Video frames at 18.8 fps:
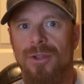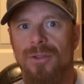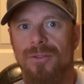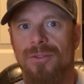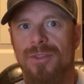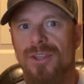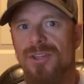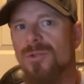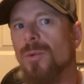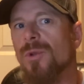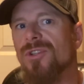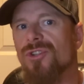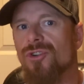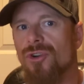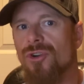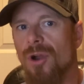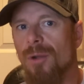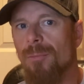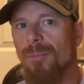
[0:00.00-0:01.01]
This was
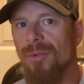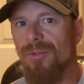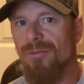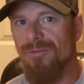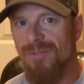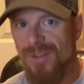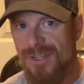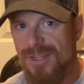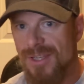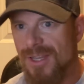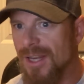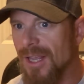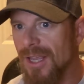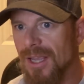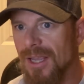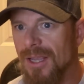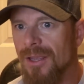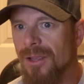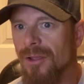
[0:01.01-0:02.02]
Trump
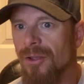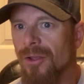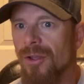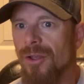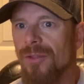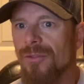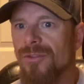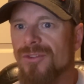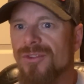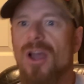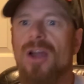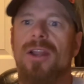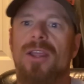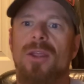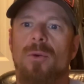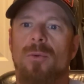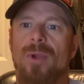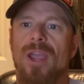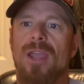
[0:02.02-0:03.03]
visiting Saudi
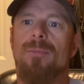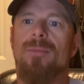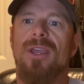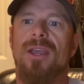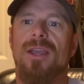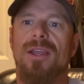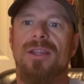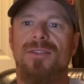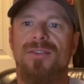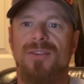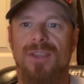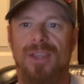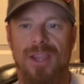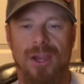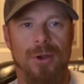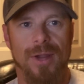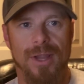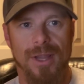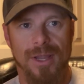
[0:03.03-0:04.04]
Arabia and
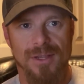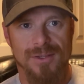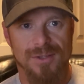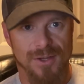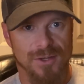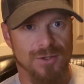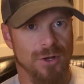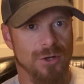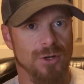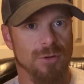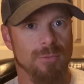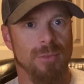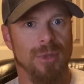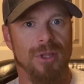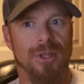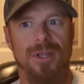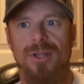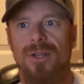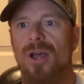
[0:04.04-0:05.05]
securing a $600
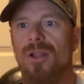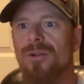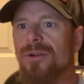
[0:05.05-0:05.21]
billion